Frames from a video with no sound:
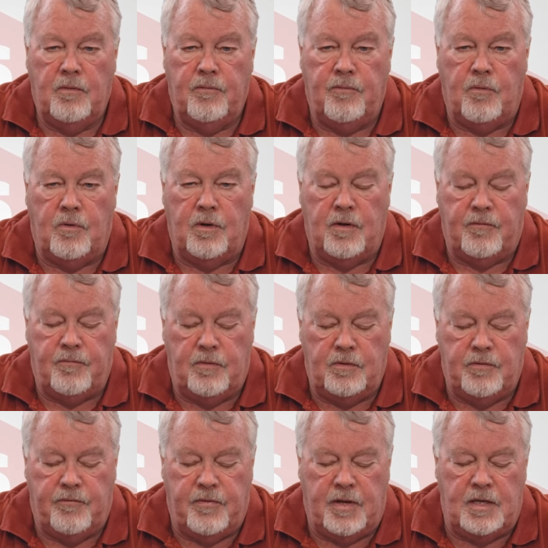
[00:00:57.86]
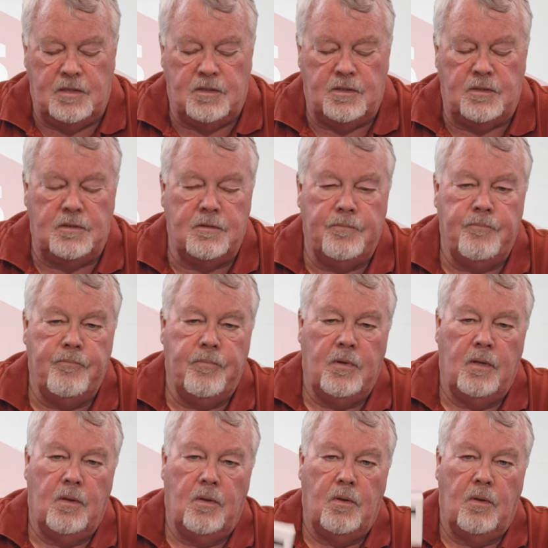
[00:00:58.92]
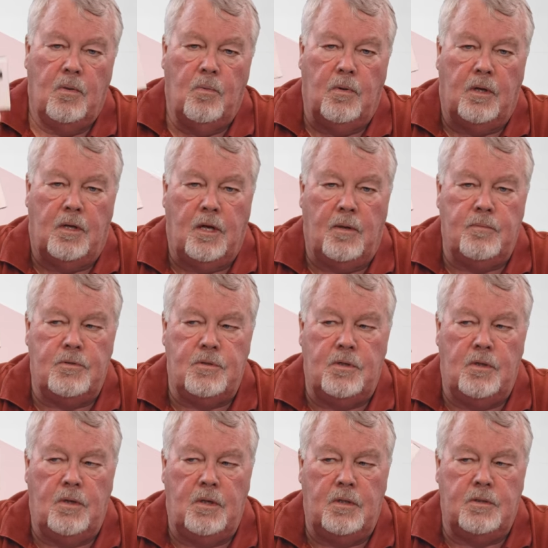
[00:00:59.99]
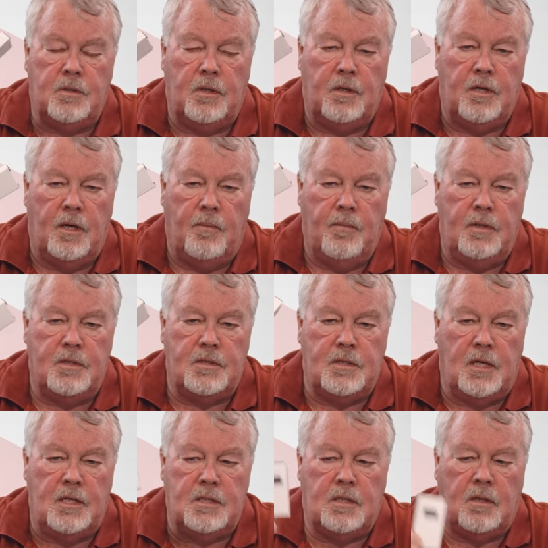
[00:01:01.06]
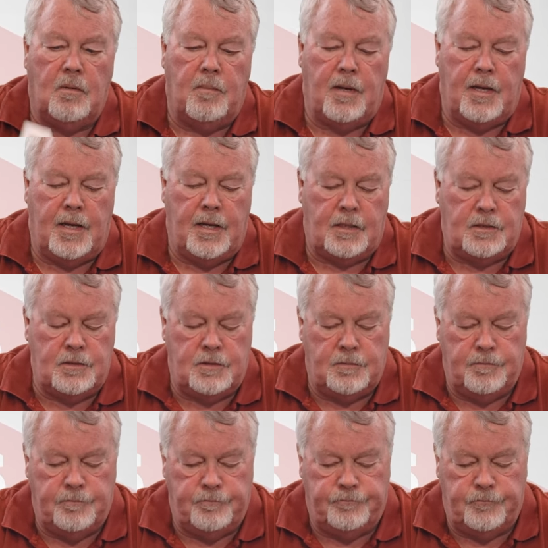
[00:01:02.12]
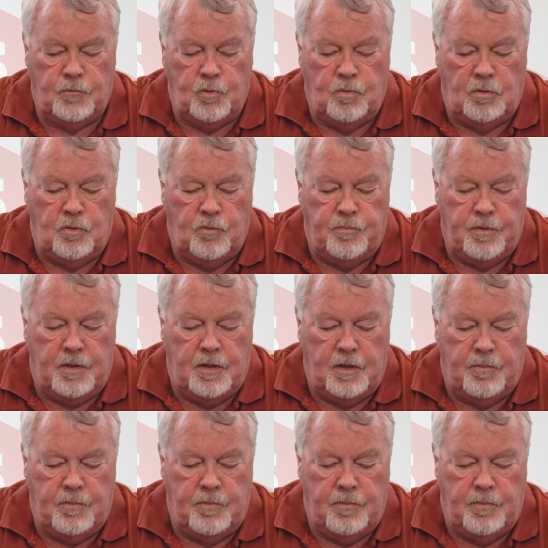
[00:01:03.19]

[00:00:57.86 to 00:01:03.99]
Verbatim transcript: four different devices. When it comes to you, it's going to come in this nice little box. We'll open it